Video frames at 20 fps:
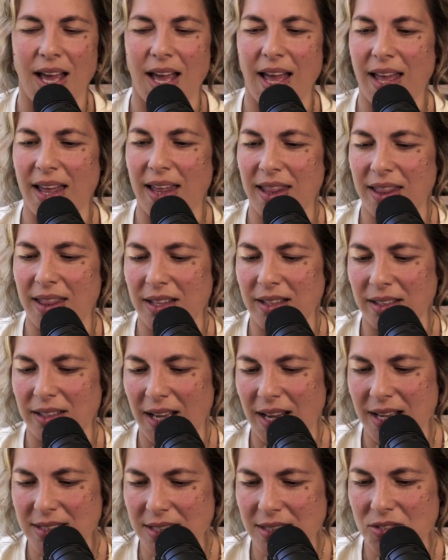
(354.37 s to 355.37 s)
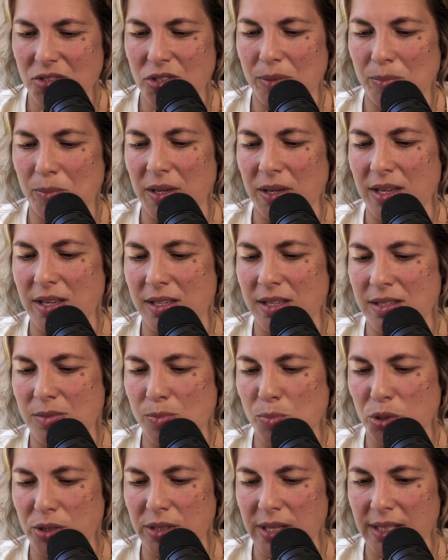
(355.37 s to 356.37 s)
And the Gaza Strip is
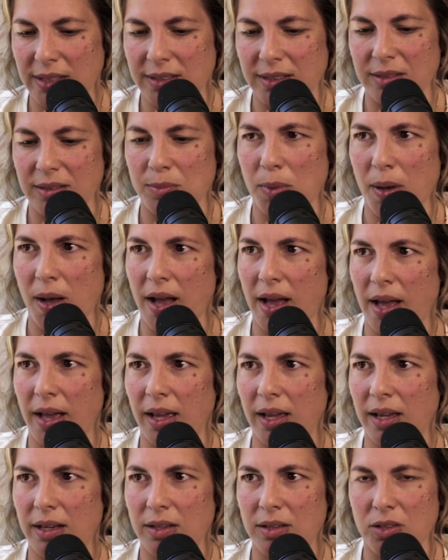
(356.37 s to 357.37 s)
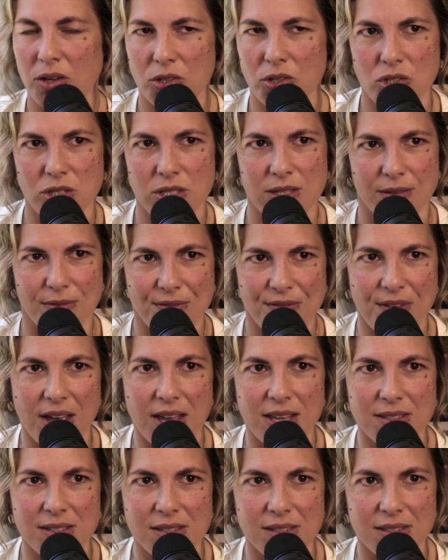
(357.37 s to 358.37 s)
protected by not just the
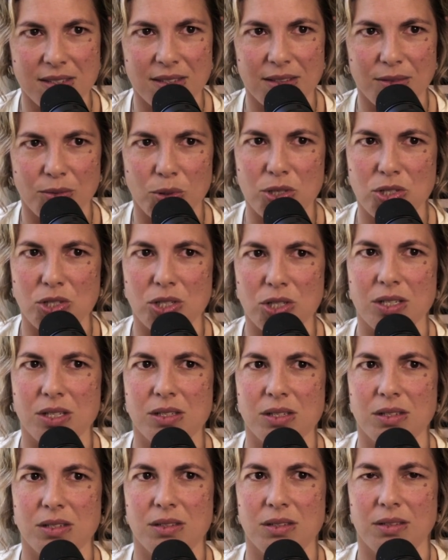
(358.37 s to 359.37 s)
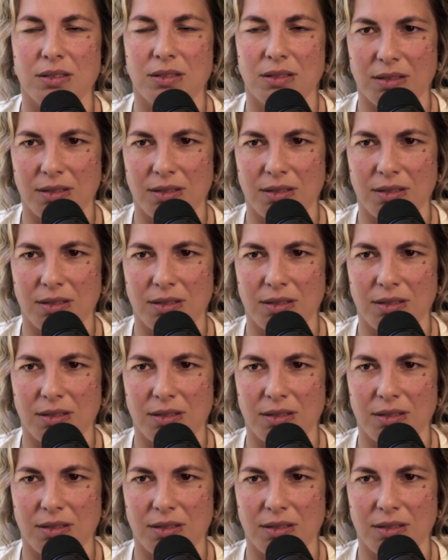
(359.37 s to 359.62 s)
fence, which is